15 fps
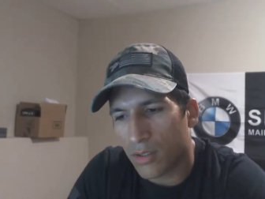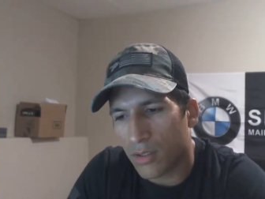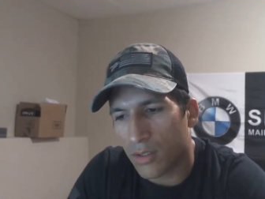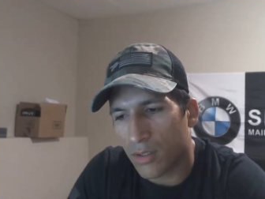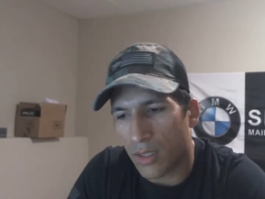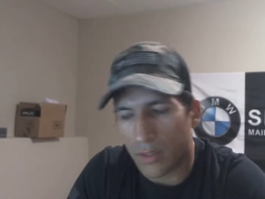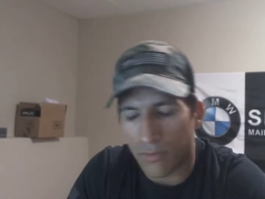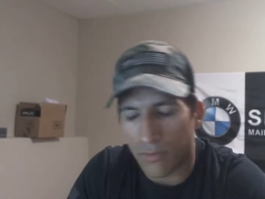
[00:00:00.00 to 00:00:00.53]

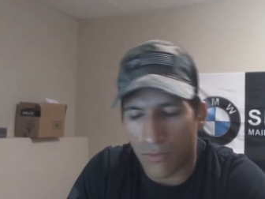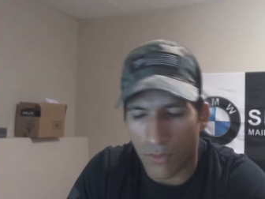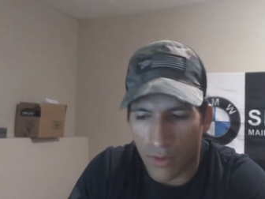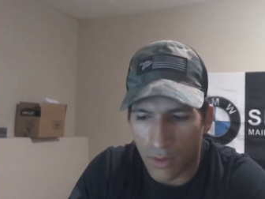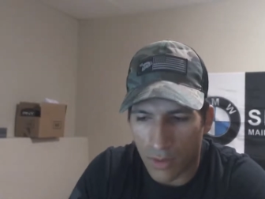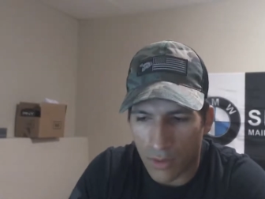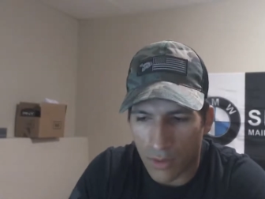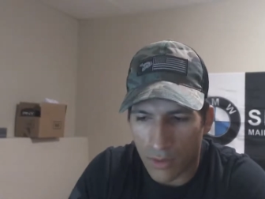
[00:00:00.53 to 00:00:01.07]
That's for
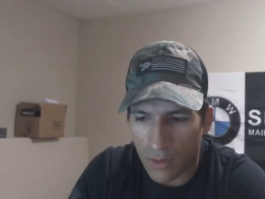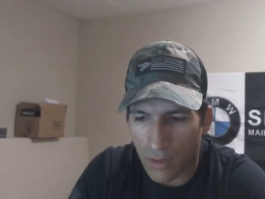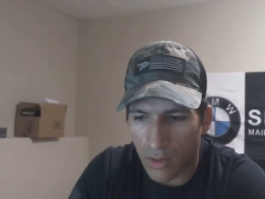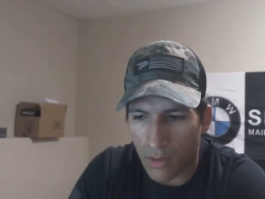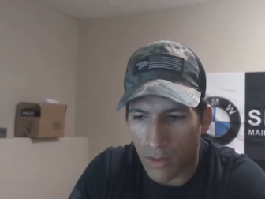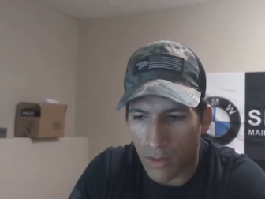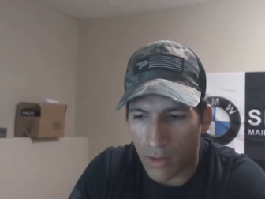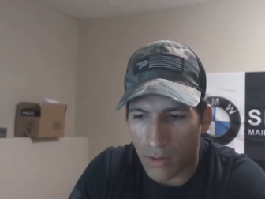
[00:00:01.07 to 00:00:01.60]
the
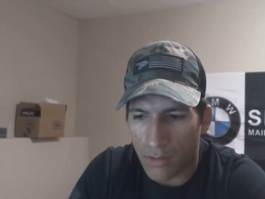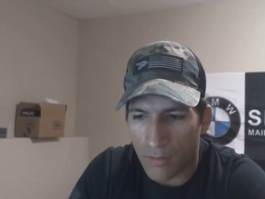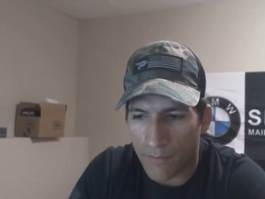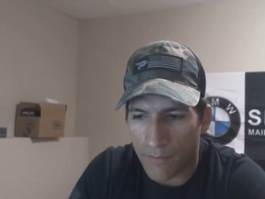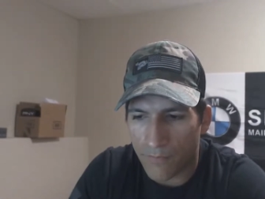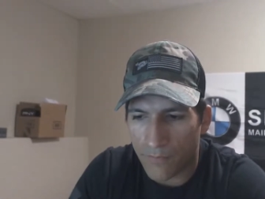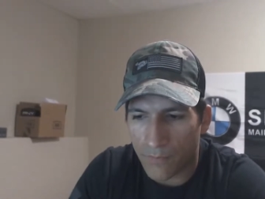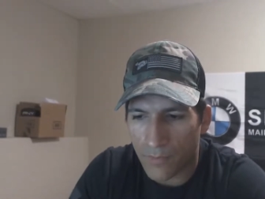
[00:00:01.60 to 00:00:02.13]
exterior.
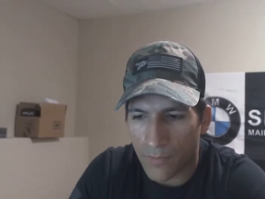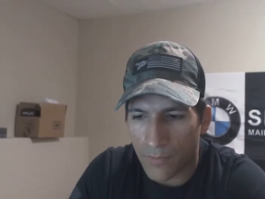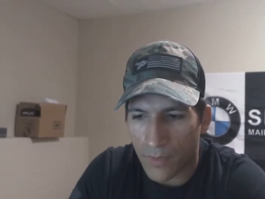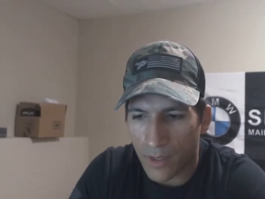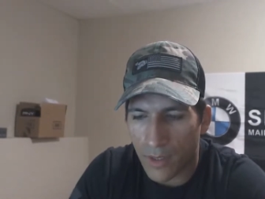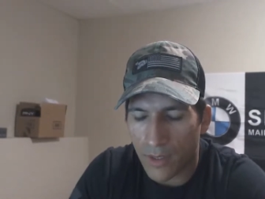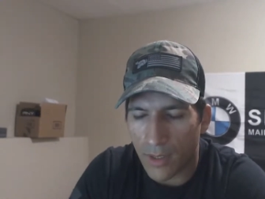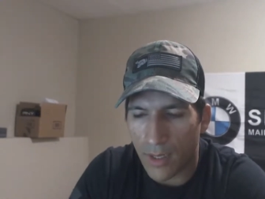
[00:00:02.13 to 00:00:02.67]

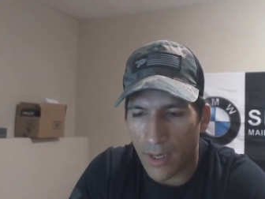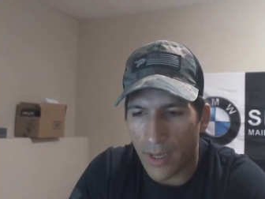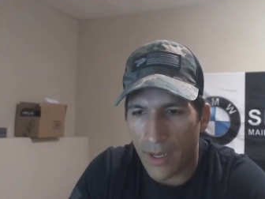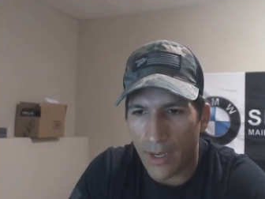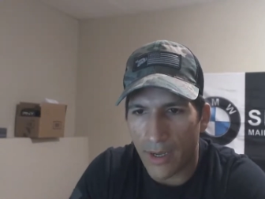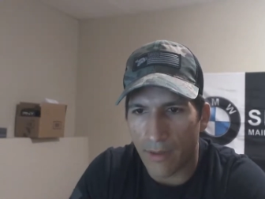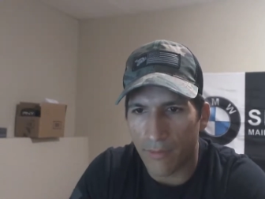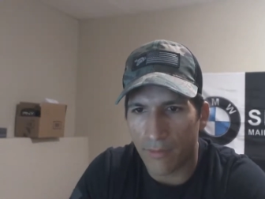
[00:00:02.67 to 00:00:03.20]
I
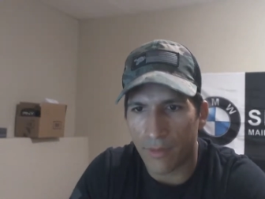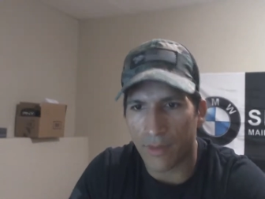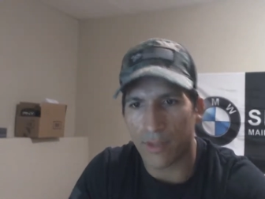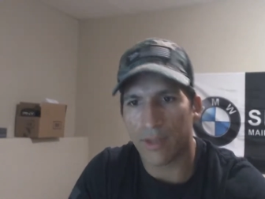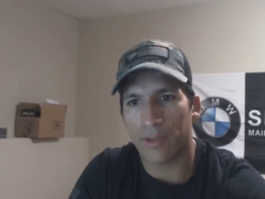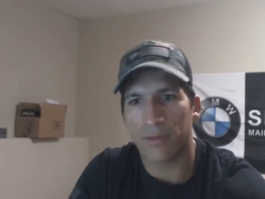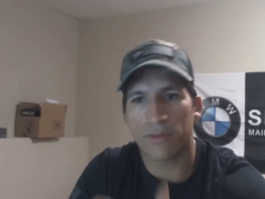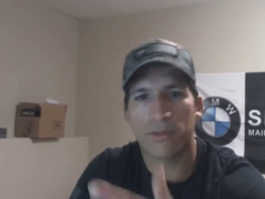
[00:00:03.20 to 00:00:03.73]
have
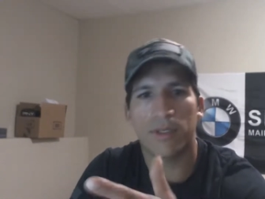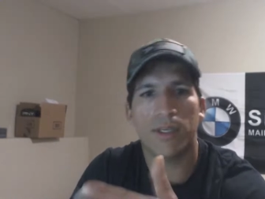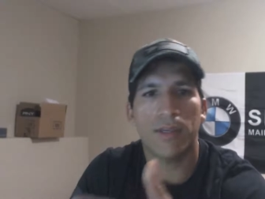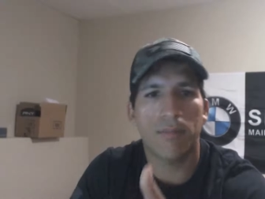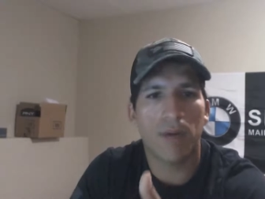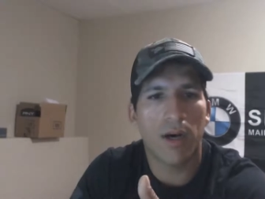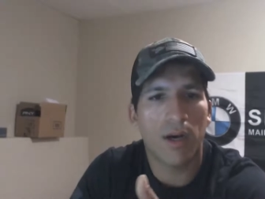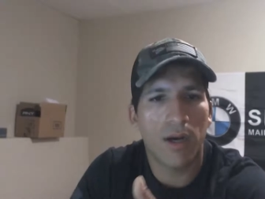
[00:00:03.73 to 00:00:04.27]
the
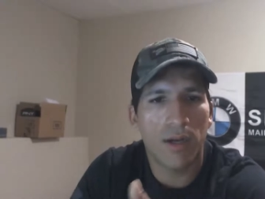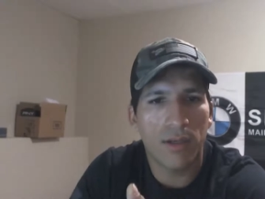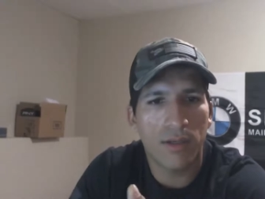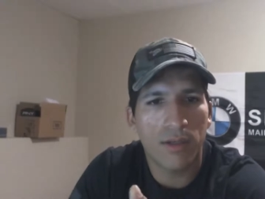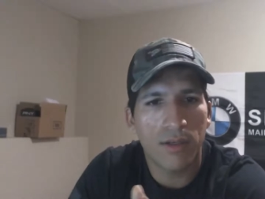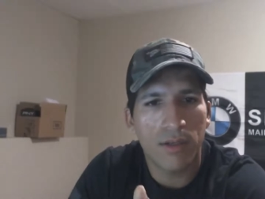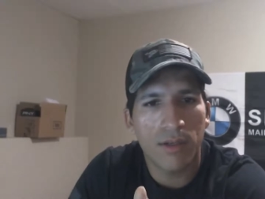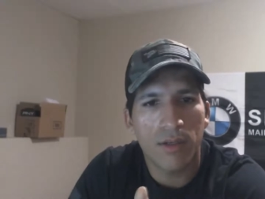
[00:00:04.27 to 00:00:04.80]

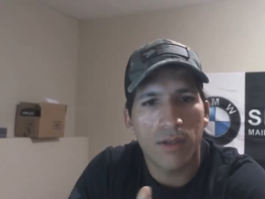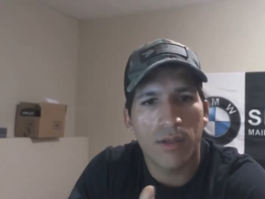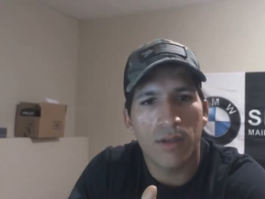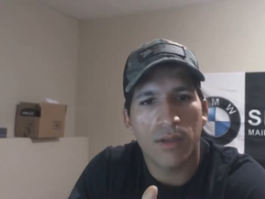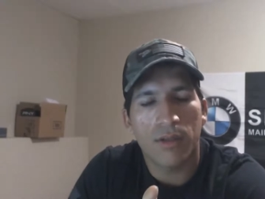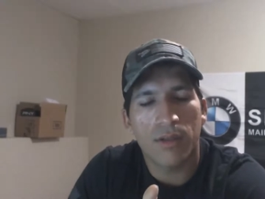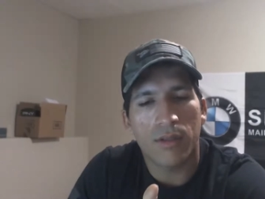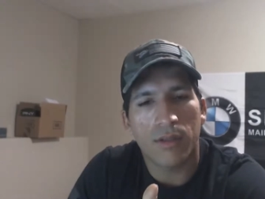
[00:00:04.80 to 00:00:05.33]
T-mod,
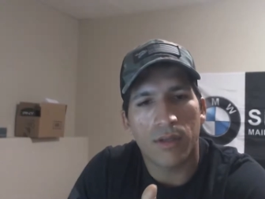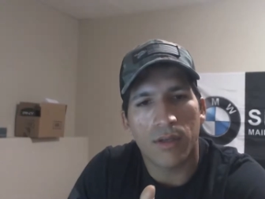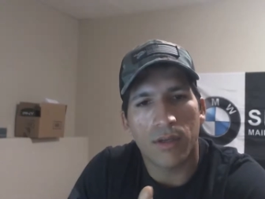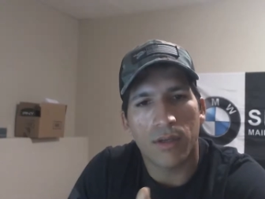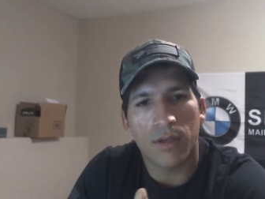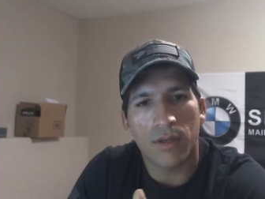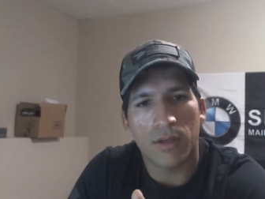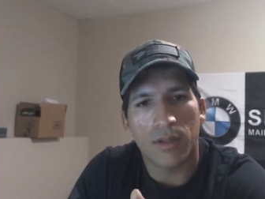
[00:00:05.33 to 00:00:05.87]

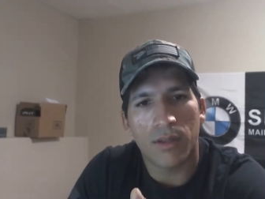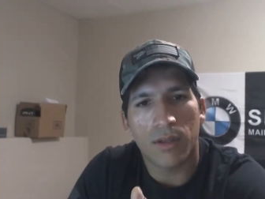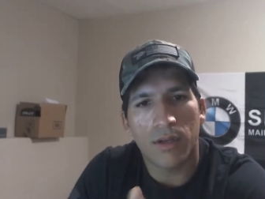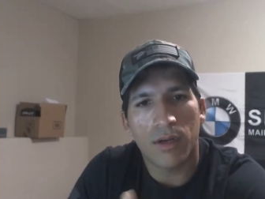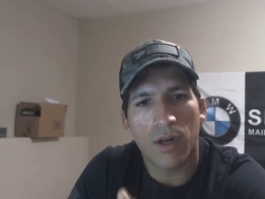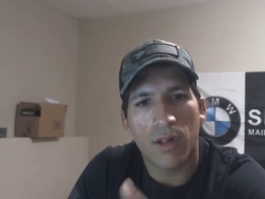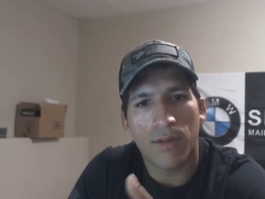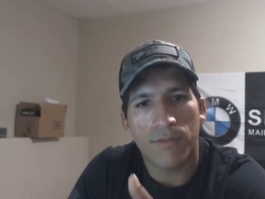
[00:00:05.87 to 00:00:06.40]
the
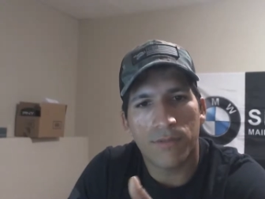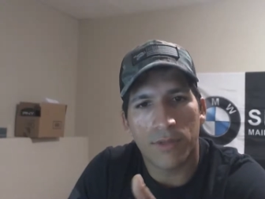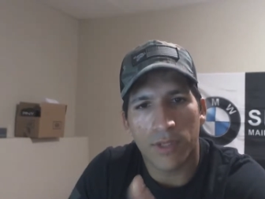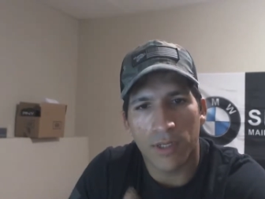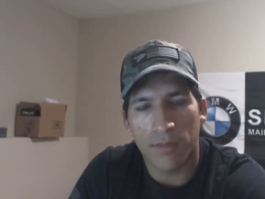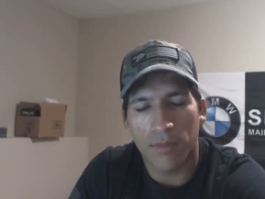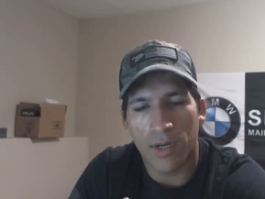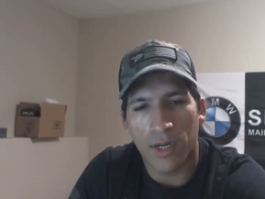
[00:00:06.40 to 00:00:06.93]
Golf
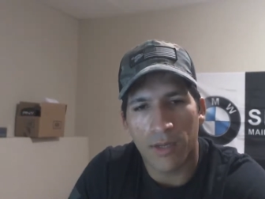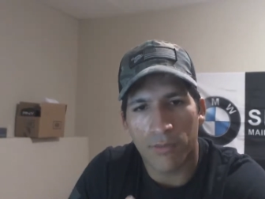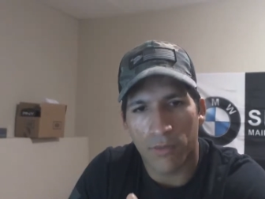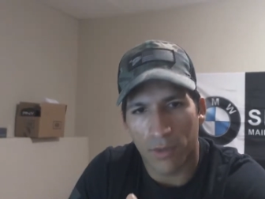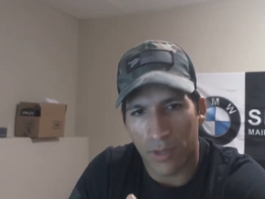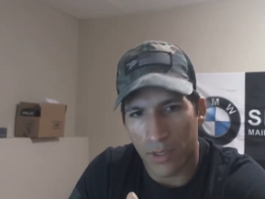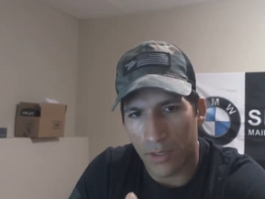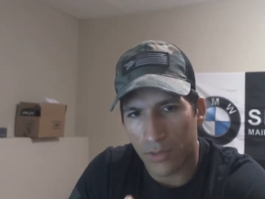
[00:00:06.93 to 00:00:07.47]
T-mod
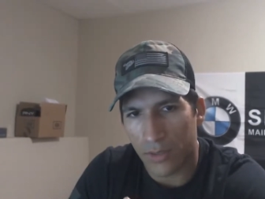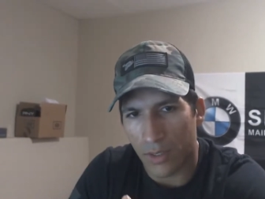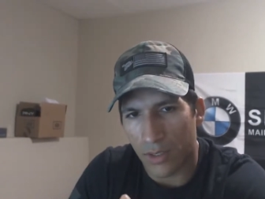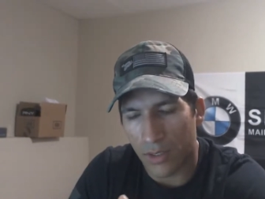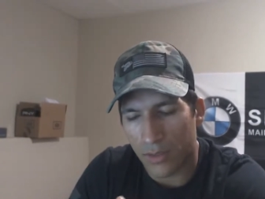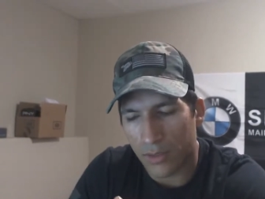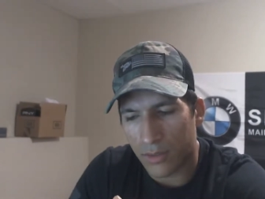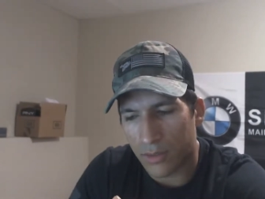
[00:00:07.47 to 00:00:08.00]
for the
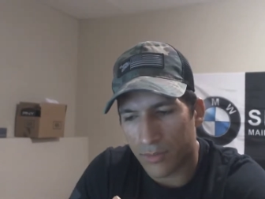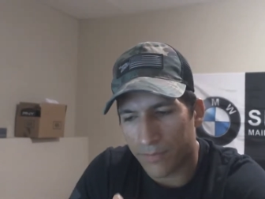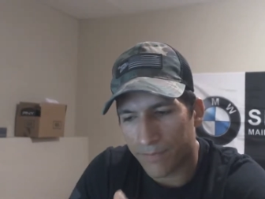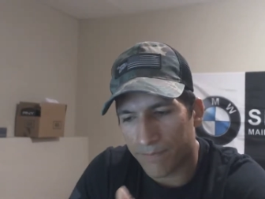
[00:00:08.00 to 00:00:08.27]
exhaust.